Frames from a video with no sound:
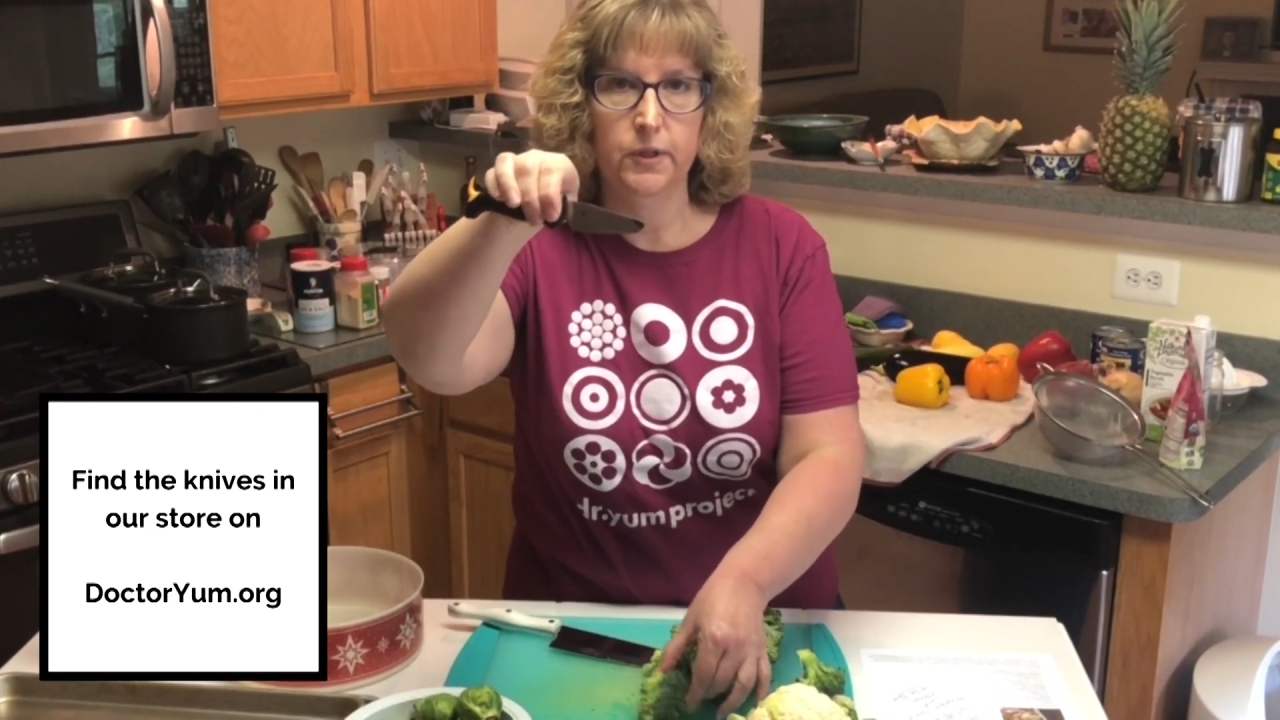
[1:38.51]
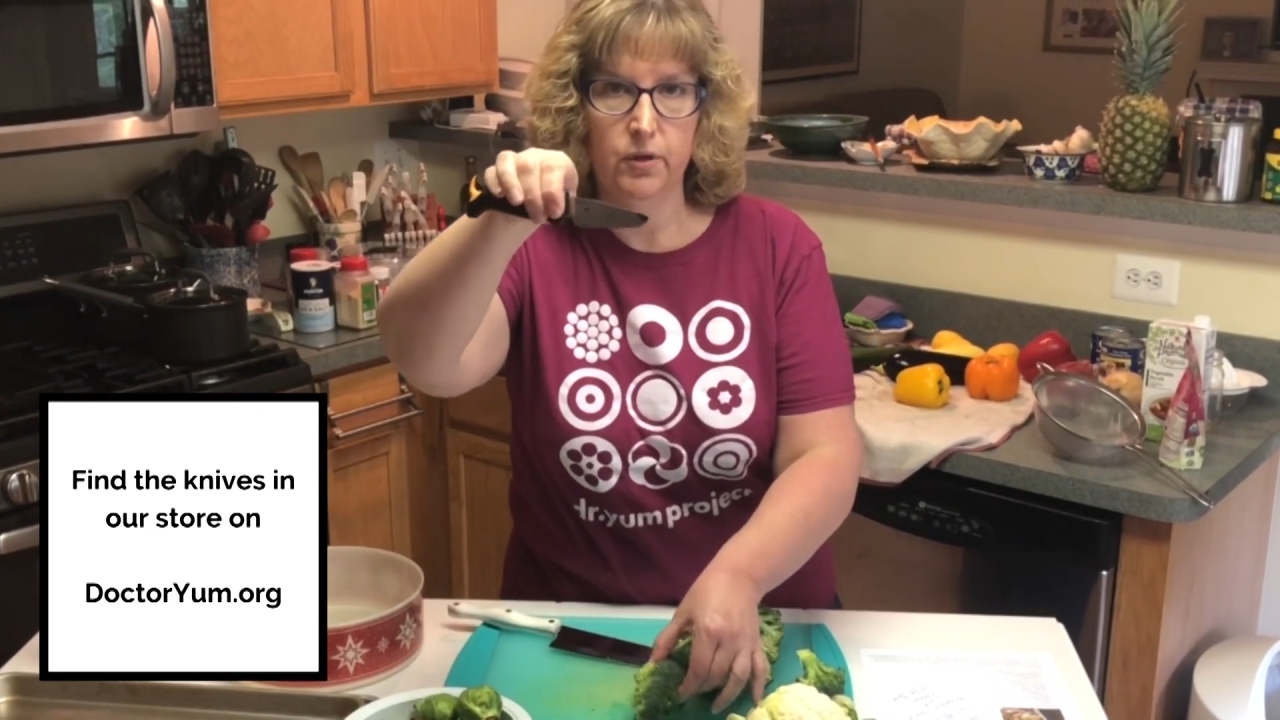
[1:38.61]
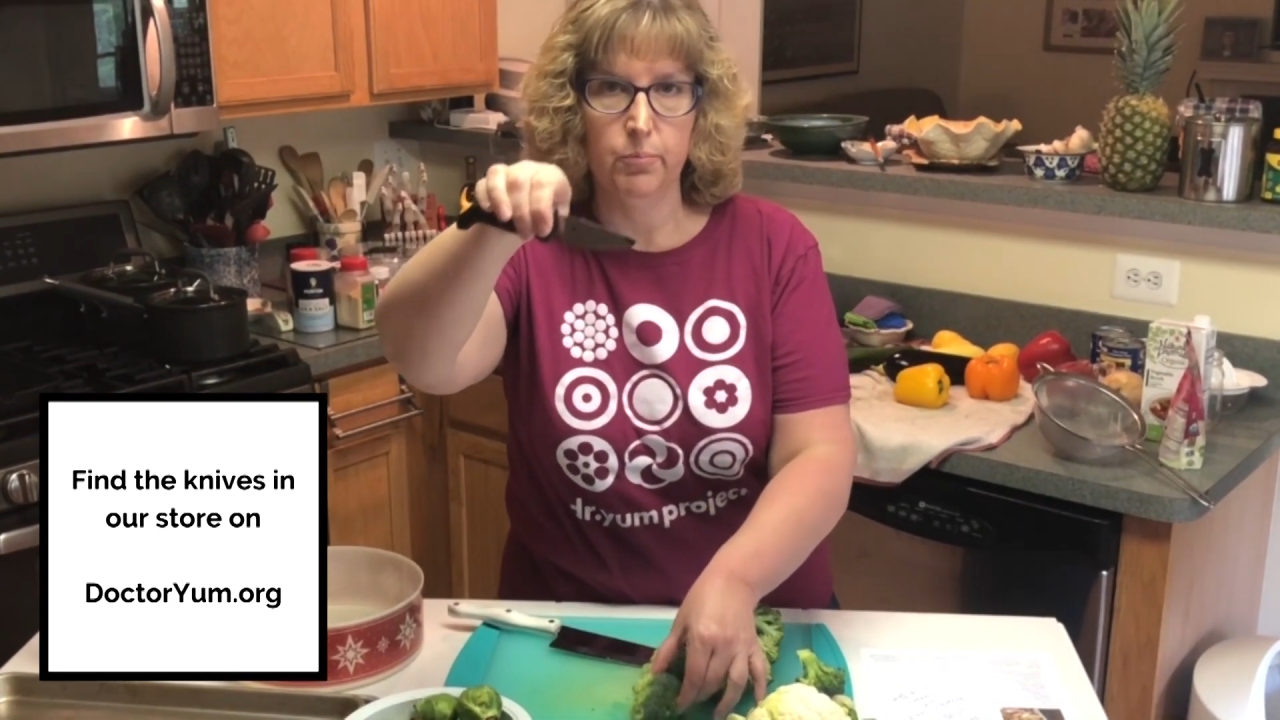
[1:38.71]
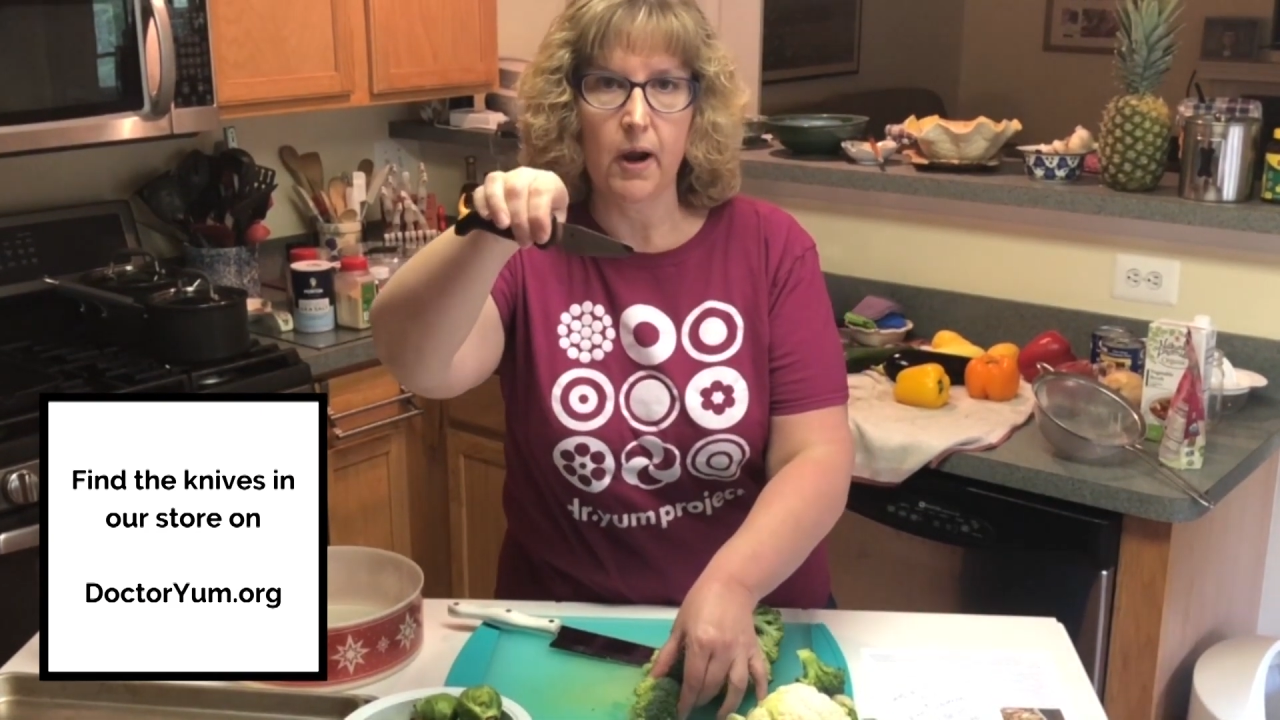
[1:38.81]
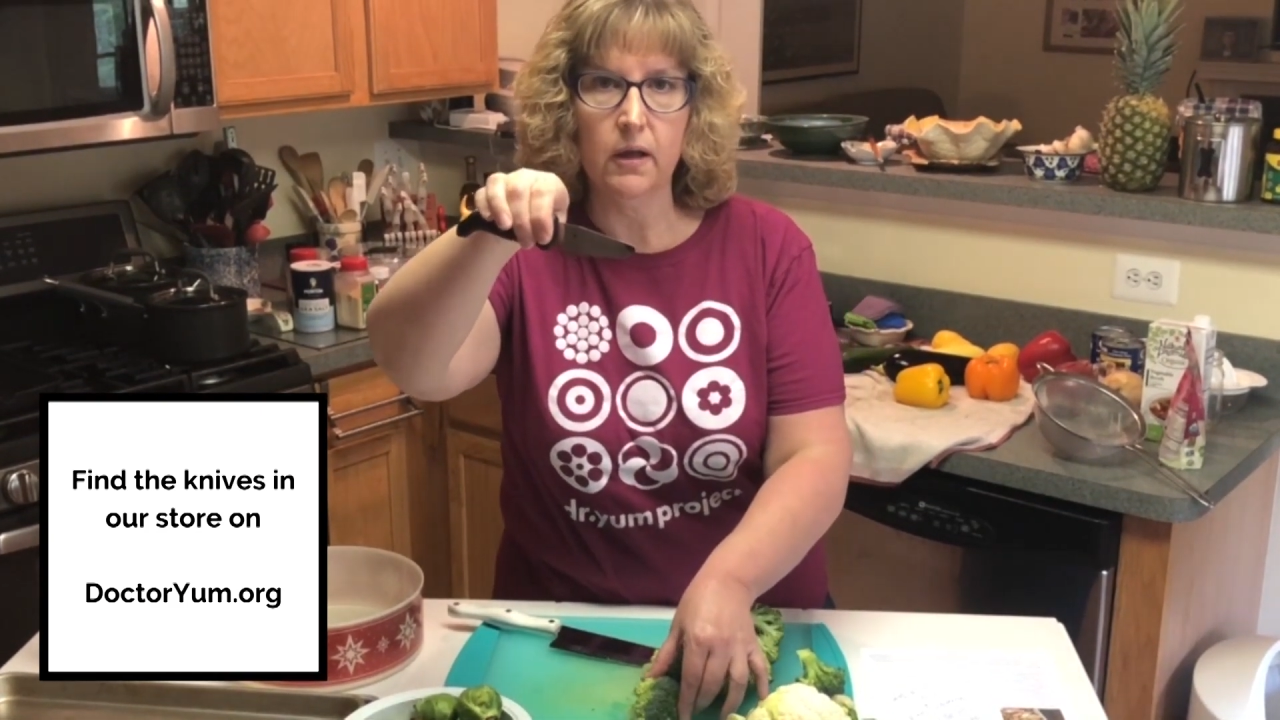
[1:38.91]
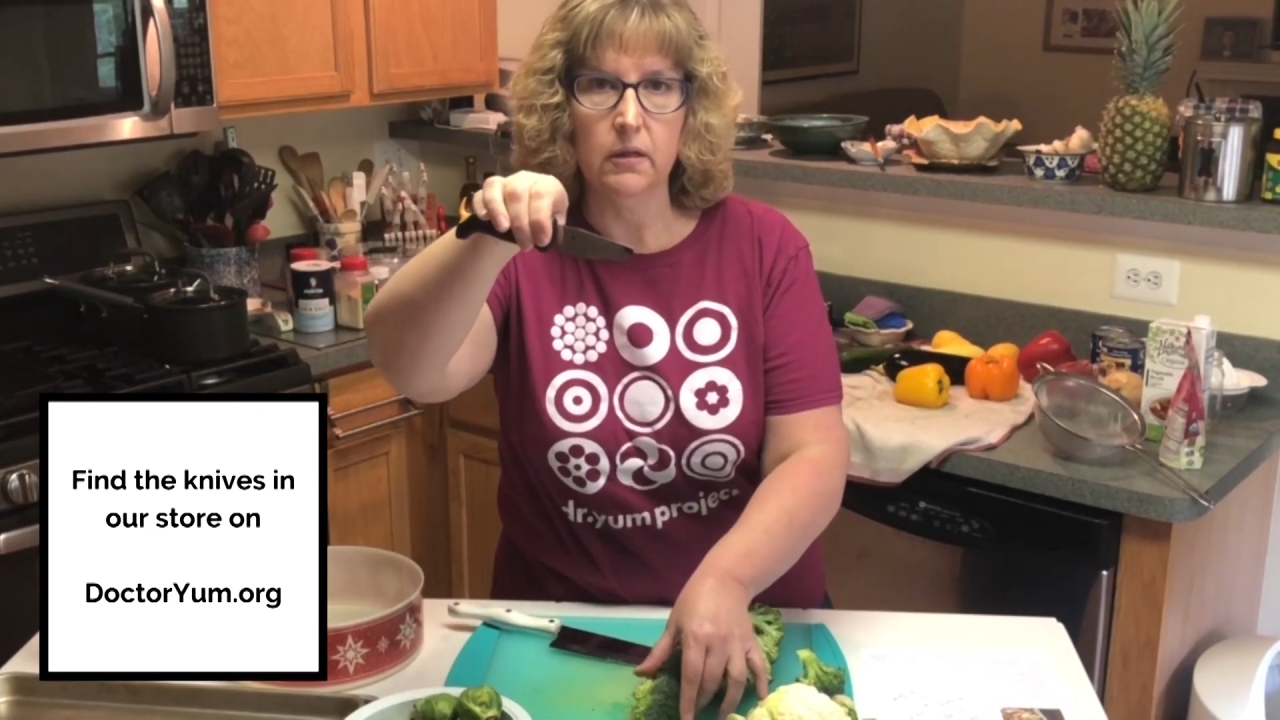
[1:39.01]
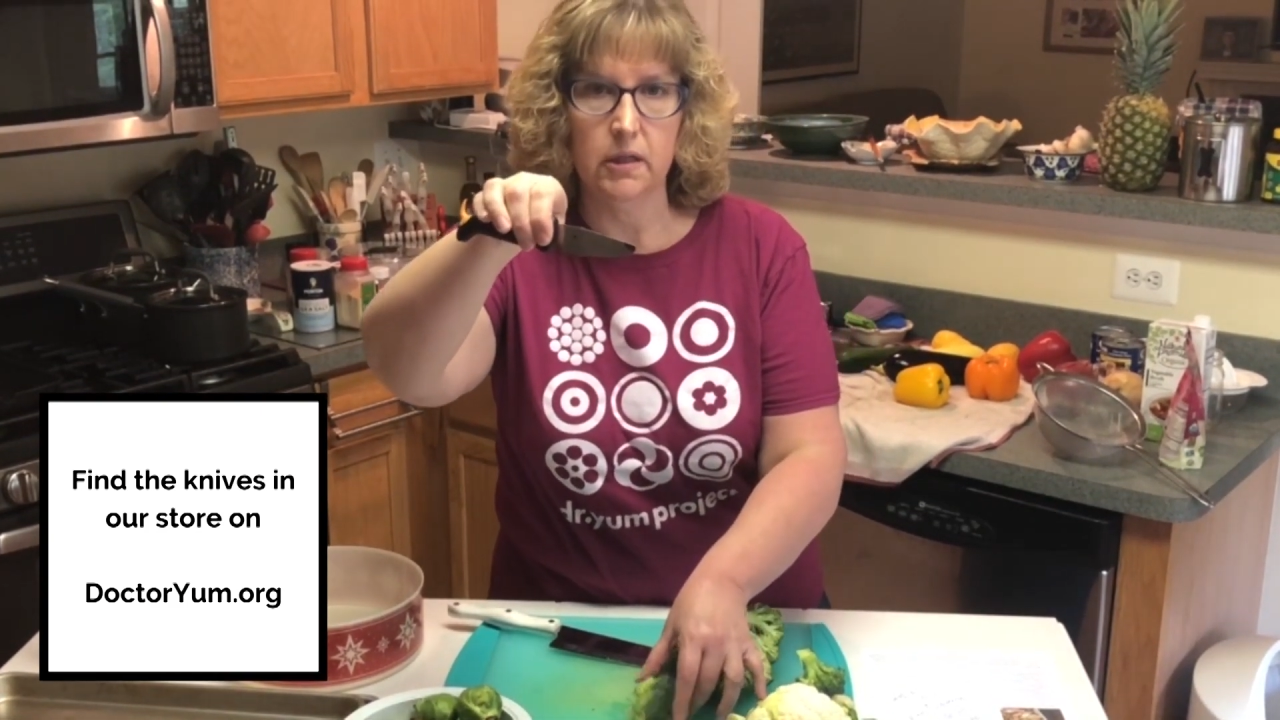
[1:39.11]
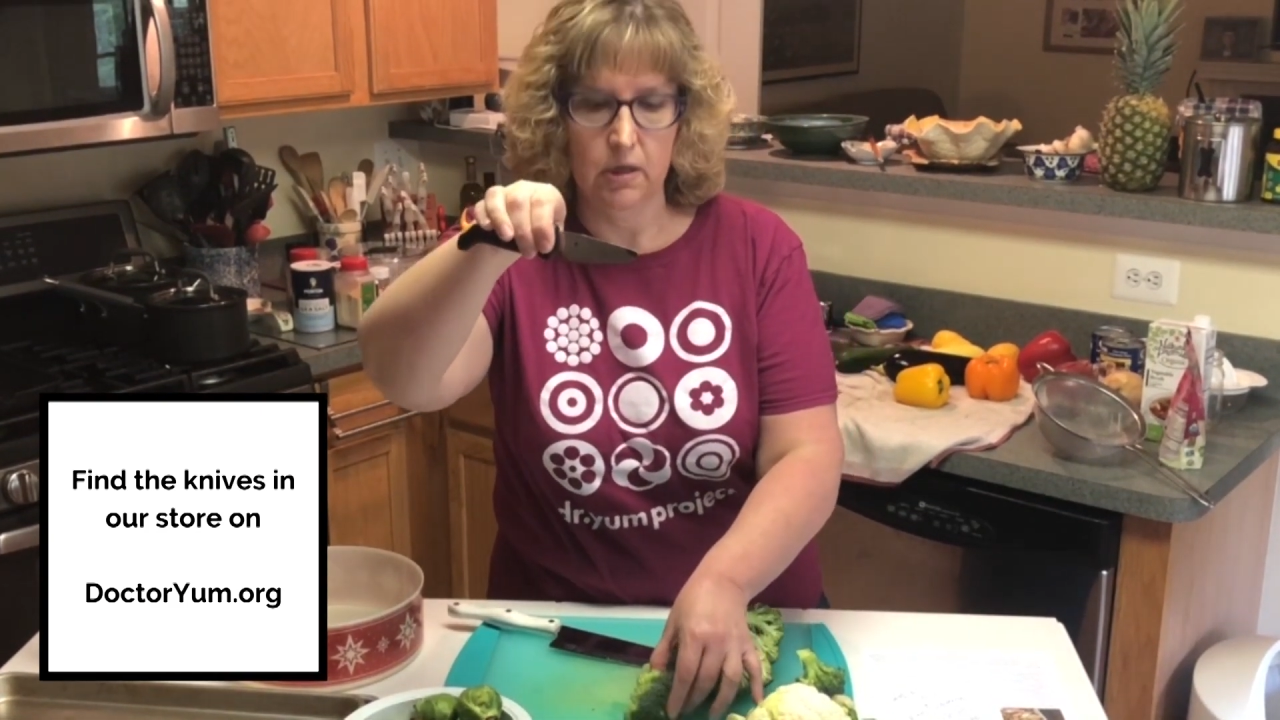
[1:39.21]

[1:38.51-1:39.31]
with your broccoli.